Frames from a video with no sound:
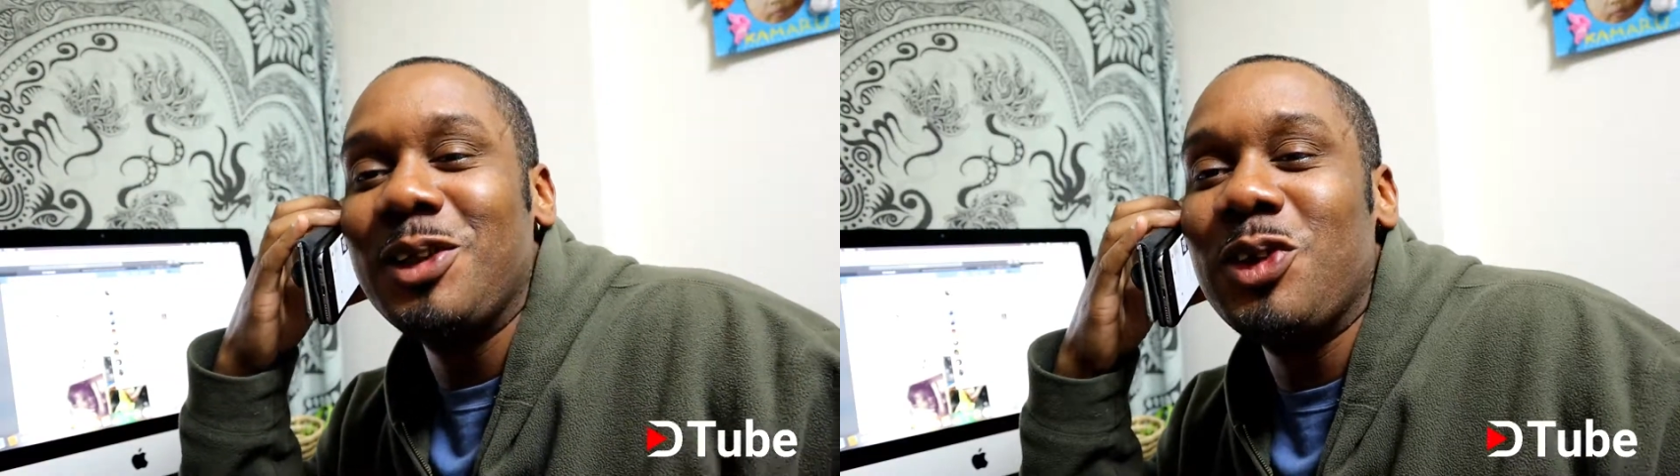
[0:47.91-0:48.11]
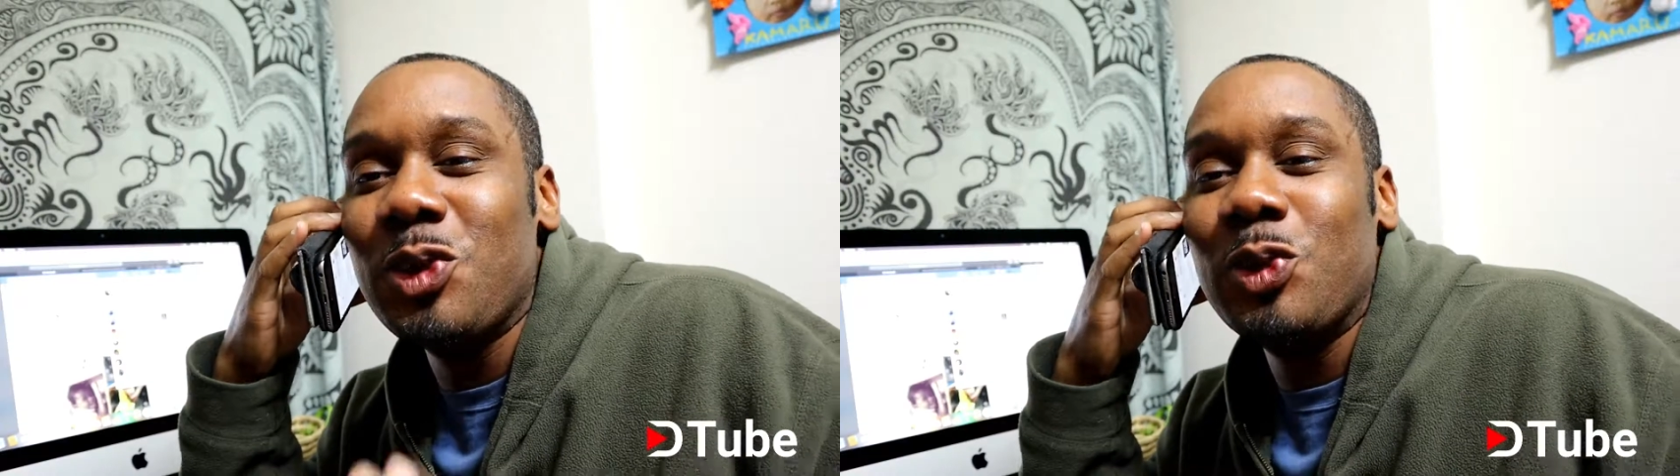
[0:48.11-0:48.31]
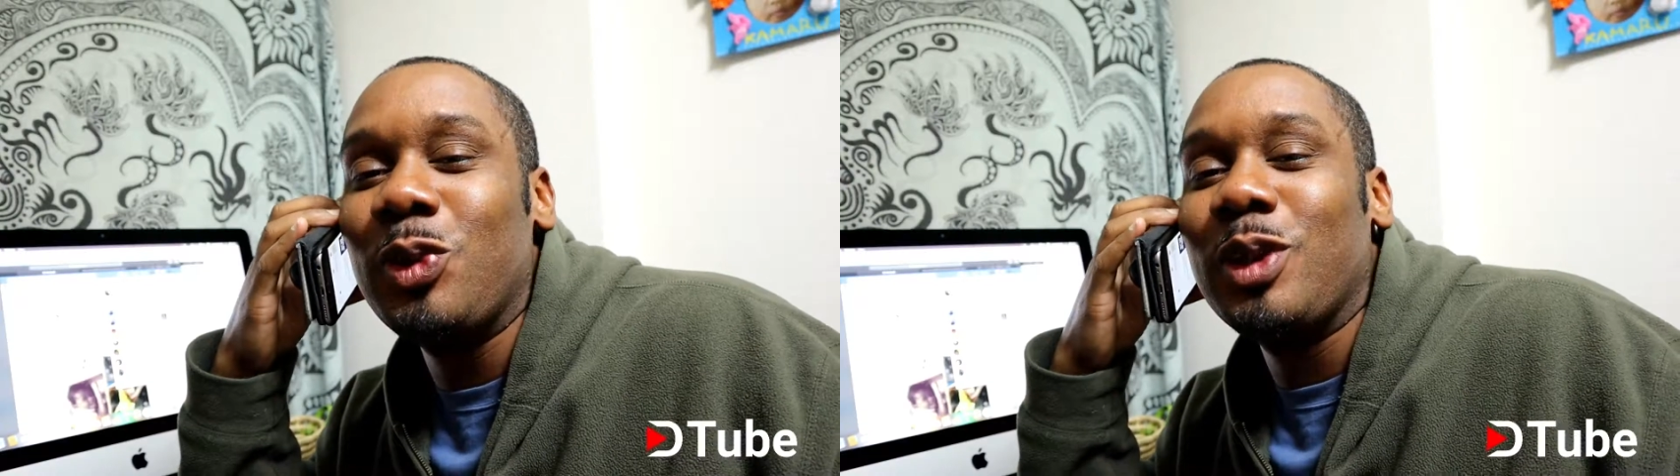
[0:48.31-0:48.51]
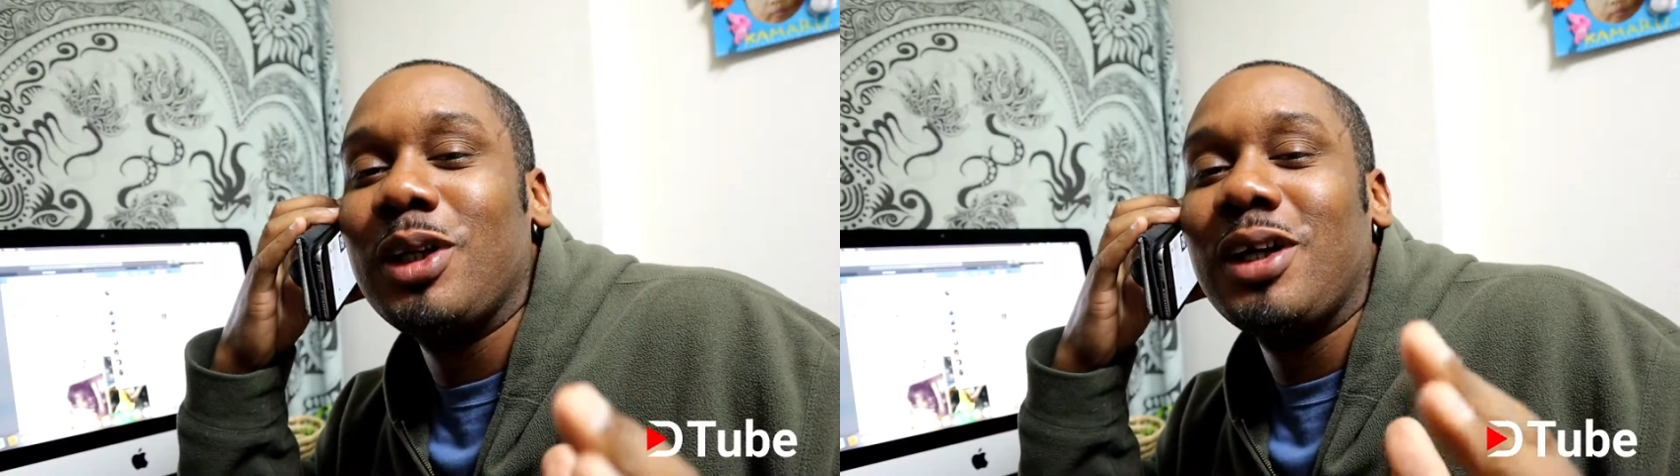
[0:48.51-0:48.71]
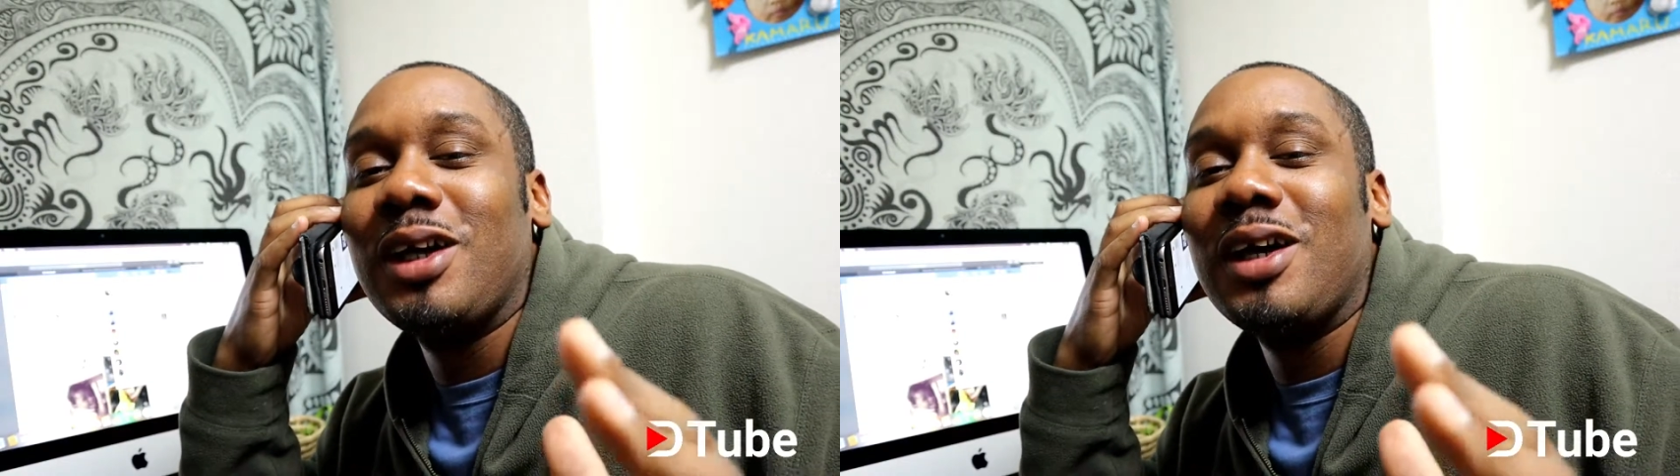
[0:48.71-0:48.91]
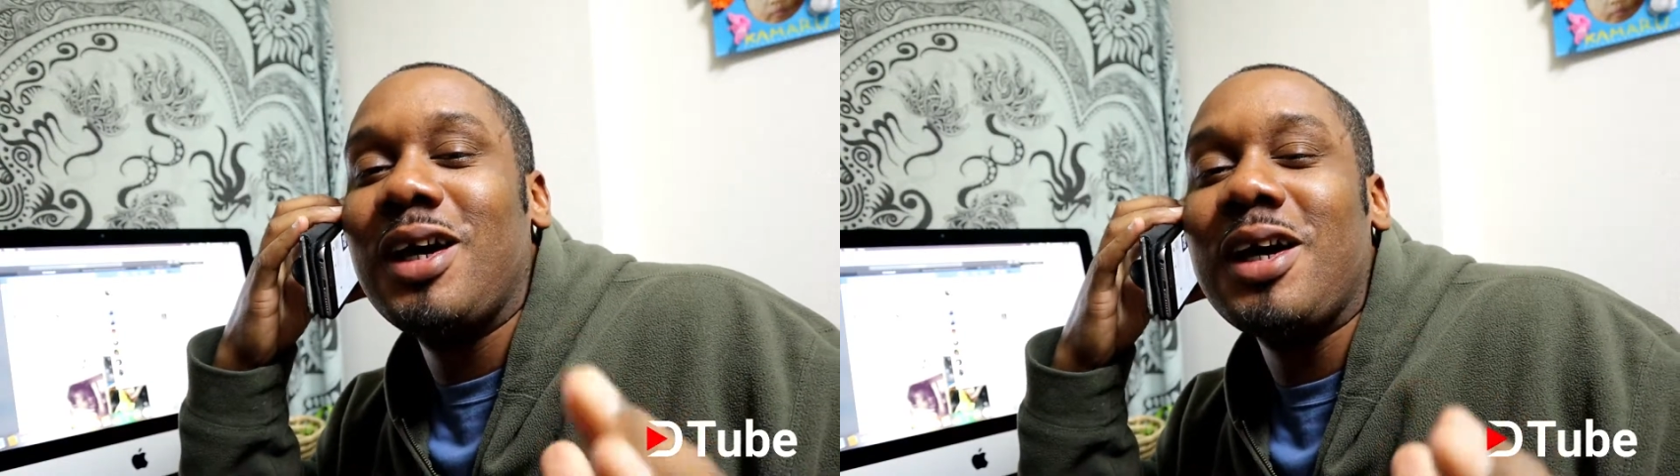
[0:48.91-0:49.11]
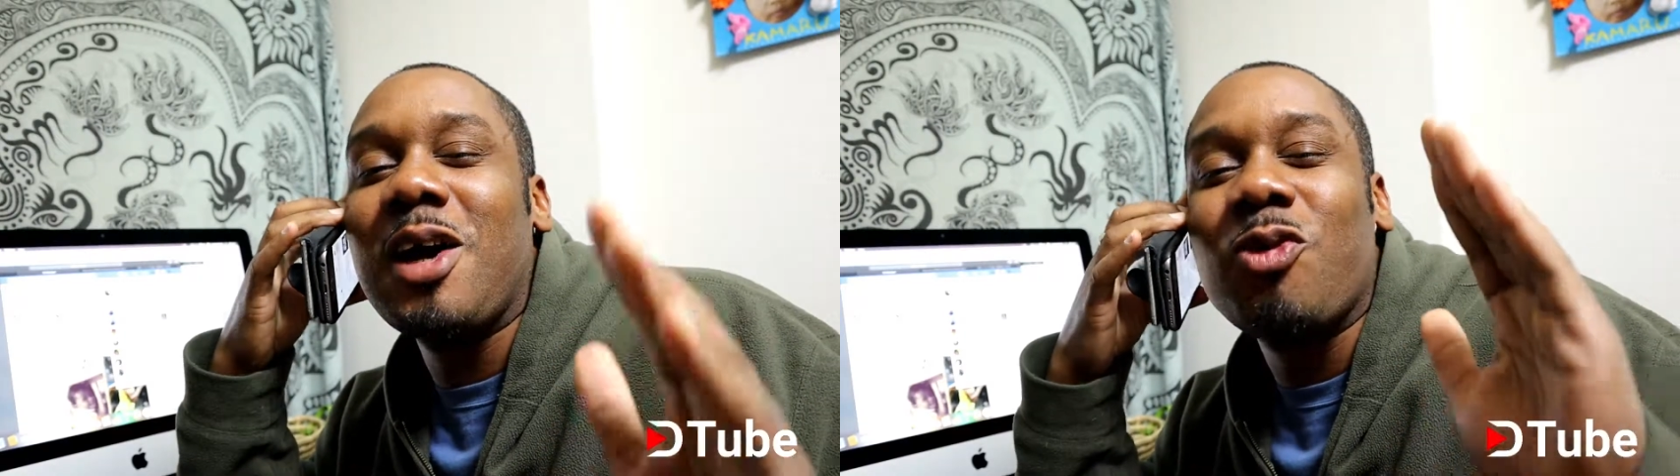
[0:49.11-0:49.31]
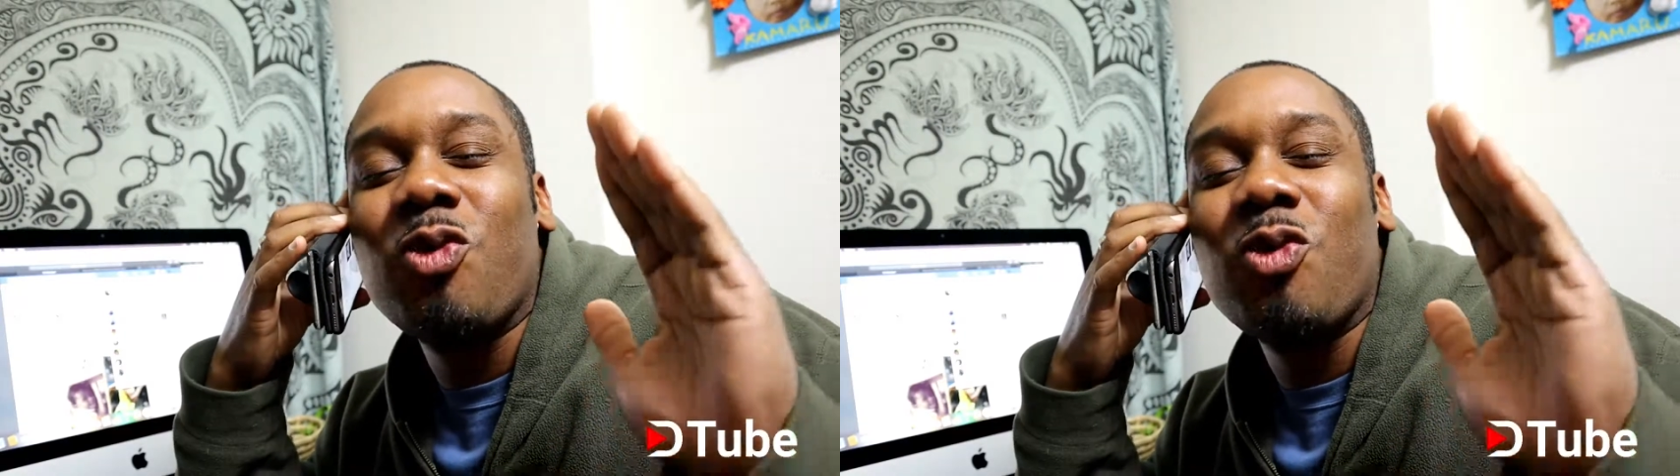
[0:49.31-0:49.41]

Dude, I got